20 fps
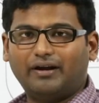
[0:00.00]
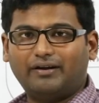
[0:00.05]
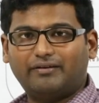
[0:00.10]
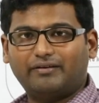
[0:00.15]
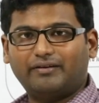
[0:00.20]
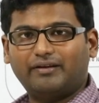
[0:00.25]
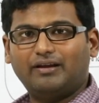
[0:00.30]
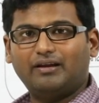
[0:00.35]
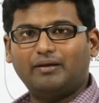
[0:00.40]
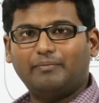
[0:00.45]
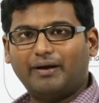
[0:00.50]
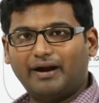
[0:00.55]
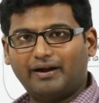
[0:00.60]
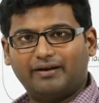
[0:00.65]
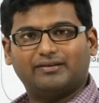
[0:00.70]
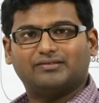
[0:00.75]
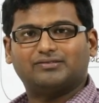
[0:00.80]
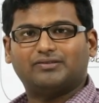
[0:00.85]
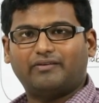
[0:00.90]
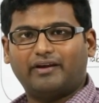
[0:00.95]
That really
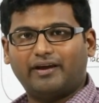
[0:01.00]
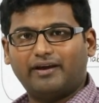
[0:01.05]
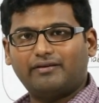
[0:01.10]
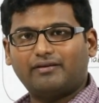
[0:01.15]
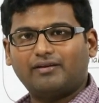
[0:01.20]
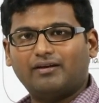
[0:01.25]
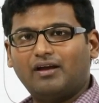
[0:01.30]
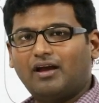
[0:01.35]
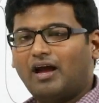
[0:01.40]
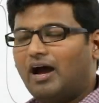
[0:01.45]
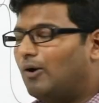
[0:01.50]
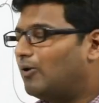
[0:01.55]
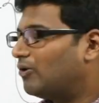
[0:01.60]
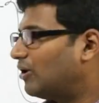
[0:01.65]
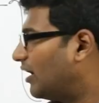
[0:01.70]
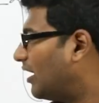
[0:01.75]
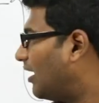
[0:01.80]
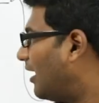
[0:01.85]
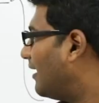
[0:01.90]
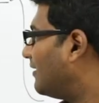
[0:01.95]
matters, right?
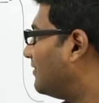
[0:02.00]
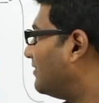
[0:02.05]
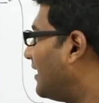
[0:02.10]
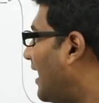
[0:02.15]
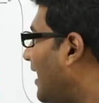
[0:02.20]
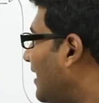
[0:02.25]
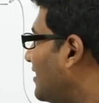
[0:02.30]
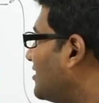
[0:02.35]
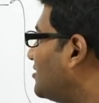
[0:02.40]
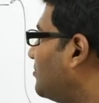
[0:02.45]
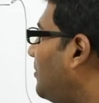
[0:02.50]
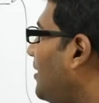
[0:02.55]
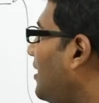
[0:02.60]
And that is